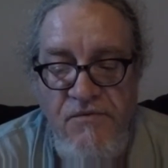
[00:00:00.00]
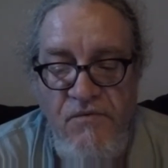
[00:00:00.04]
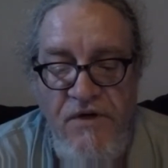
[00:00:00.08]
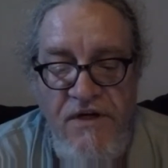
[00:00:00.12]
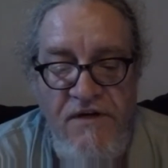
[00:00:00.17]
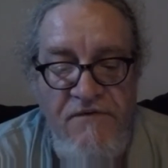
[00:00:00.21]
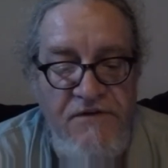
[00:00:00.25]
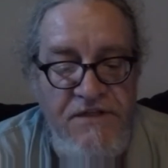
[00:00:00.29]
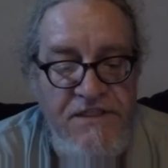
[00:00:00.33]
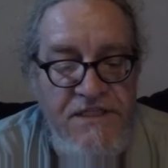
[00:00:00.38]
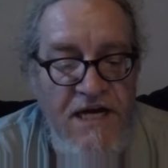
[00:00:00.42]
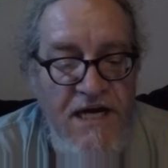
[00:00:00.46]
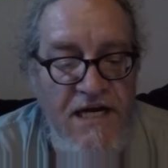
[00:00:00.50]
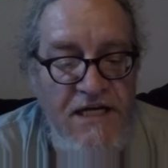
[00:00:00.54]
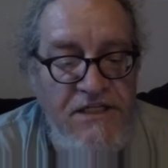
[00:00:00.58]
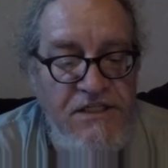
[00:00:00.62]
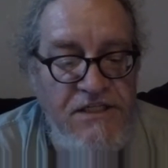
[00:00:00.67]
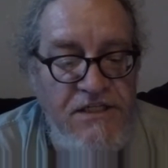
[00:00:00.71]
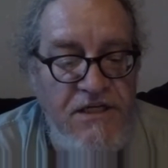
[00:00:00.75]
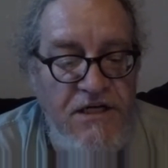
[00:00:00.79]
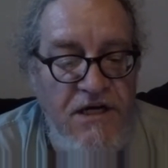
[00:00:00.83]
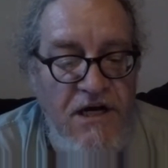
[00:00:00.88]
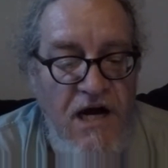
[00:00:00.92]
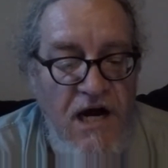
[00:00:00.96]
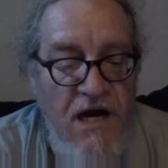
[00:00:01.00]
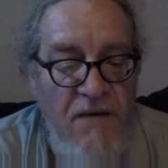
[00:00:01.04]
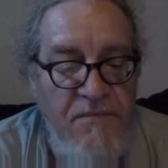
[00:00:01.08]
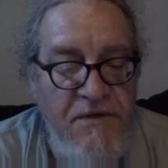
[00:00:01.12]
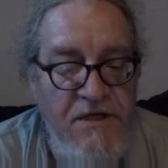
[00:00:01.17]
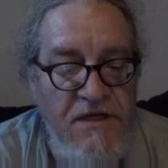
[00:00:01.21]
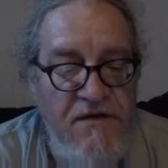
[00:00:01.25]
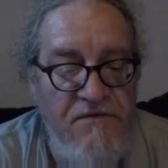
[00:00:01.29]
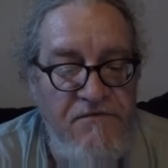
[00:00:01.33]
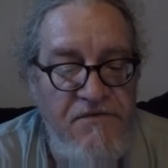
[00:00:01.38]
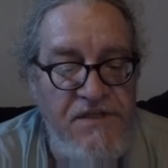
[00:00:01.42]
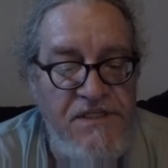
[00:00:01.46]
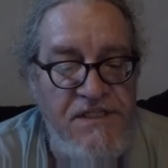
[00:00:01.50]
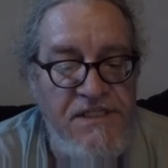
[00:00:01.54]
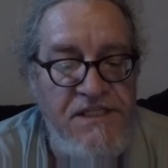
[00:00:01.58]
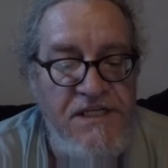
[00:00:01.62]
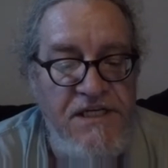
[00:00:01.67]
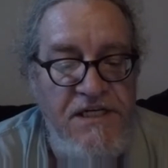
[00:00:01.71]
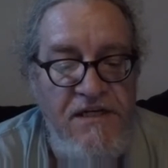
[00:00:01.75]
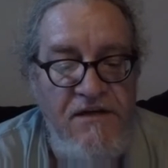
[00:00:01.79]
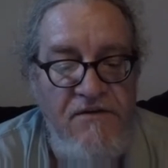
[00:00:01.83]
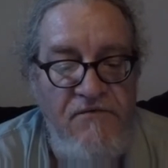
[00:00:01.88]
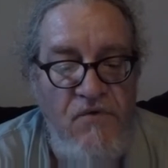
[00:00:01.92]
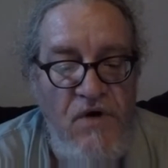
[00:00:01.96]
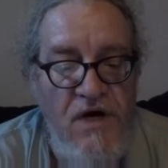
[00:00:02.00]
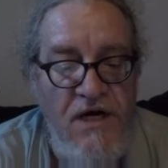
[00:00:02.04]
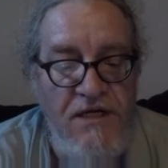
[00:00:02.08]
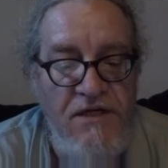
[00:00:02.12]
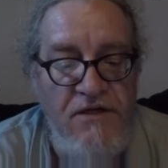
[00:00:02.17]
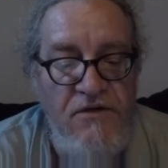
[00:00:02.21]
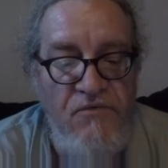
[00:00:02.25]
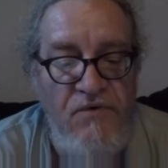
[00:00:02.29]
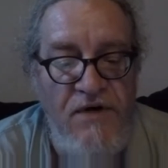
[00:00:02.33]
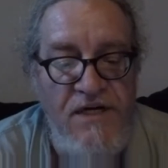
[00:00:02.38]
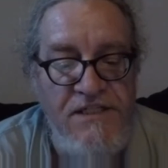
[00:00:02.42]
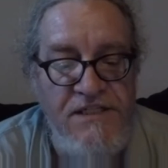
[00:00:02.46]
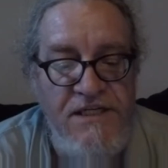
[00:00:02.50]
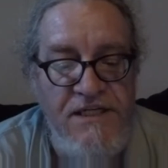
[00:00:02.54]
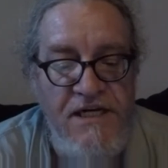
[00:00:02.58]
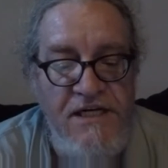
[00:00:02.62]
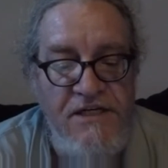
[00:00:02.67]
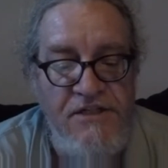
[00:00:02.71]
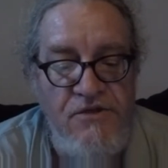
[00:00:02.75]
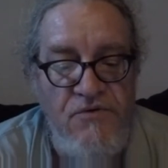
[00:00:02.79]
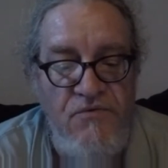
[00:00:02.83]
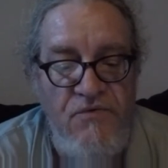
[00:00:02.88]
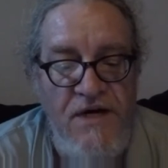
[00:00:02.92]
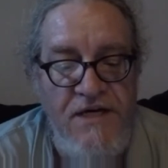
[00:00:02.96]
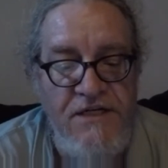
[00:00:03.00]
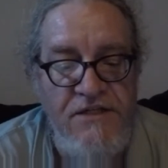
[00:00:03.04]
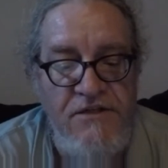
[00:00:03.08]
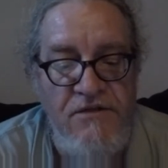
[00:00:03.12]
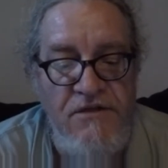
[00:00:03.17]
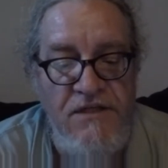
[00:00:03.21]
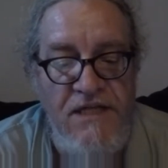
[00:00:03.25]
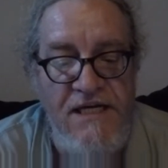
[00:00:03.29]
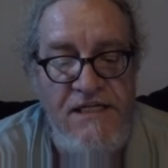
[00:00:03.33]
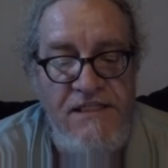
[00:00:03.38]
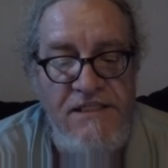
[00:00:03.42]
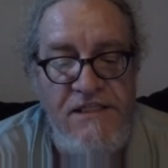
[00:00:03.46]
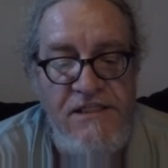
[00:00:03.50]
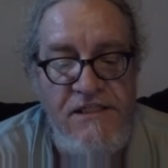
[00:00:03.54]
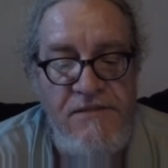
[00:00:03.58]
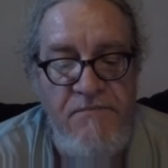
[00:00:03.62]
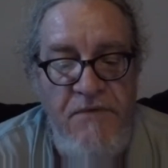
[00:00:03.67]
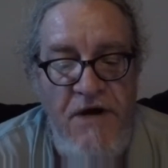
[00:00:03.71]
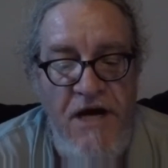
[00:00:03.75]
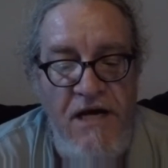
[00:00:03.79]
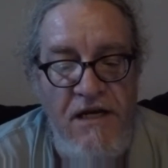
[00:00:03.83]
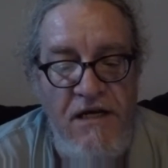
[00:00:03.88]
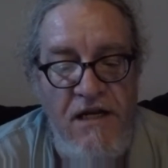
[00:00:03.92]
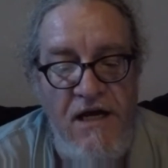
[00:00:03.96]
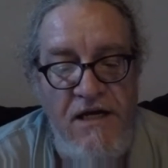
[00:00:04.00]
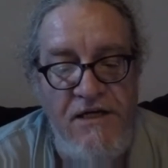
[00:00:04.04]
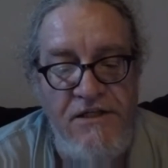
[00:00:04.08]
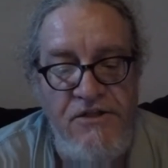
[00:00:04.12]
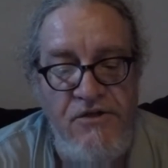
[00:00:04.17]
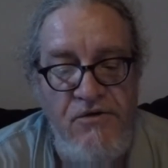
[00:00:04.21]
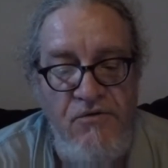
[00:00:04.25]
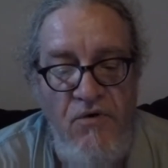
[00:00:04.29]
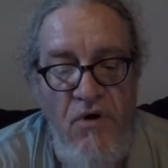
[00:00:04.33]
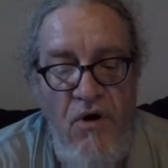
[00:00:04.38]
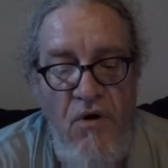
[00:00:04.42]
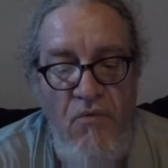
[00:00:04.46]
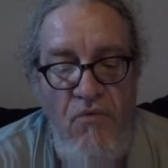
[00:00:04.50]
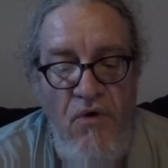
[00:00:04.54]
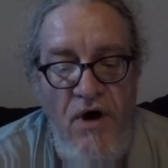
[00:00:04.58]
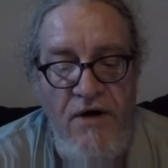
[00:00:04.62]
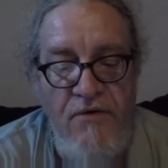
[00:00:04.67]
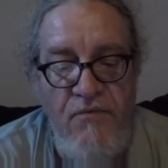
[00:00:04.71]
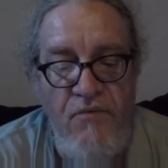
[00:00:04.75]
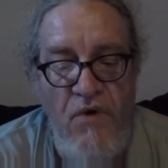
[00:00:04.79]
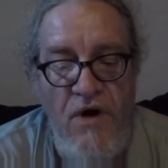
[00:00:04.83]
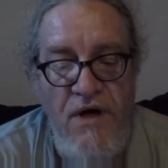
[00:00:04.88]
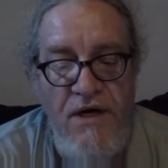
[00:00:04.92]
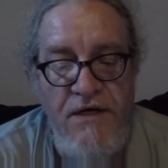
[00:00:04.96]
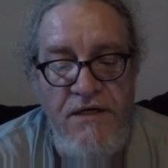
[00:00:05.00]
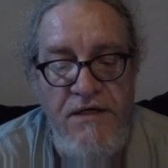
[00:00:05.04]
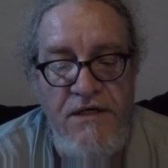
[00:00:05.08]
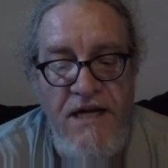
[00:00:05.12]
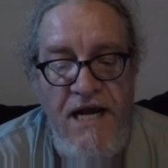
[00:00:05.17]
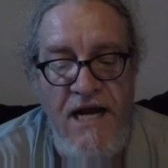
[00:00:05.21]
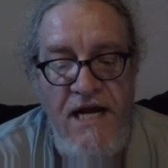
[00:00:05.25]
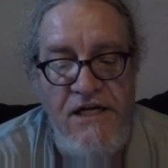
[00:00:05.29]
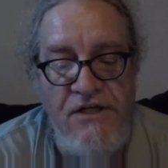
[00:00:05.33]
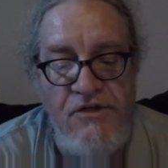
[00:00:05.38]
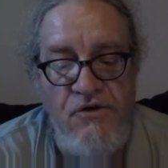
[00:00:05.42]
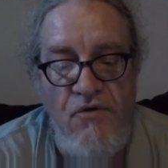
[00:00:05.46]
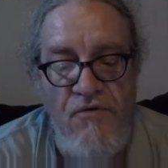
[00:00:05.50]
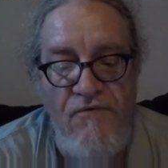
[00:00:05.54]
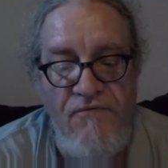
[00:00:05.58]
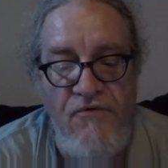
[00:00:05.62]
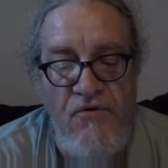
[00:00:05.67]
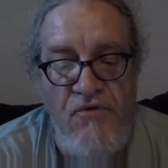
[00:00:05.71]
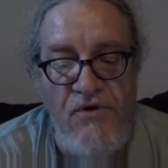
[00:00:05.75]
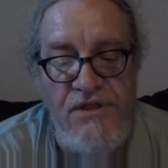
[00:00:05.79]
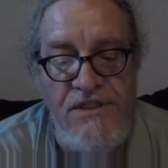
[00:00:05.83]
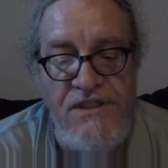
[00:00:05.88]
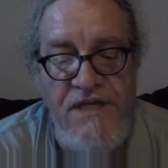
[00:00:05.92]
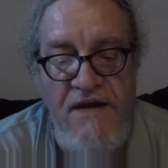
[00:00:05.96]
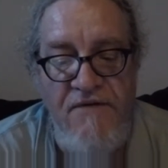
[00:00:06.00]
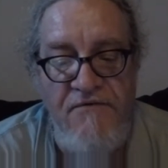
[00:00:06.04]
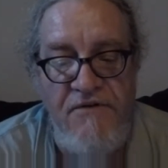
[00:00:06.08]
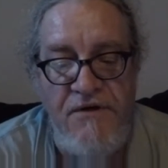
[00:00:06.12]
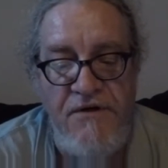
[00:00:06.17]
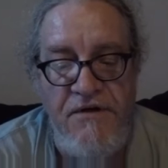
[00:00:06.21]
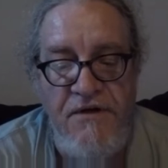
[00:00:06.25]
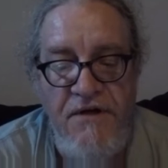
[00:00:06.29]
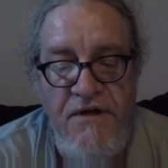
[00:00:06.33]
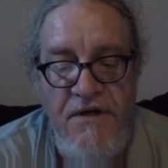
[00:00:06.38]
we have attached a copy of the City of Waterloo Residential Rental License Bylaw 2011-047.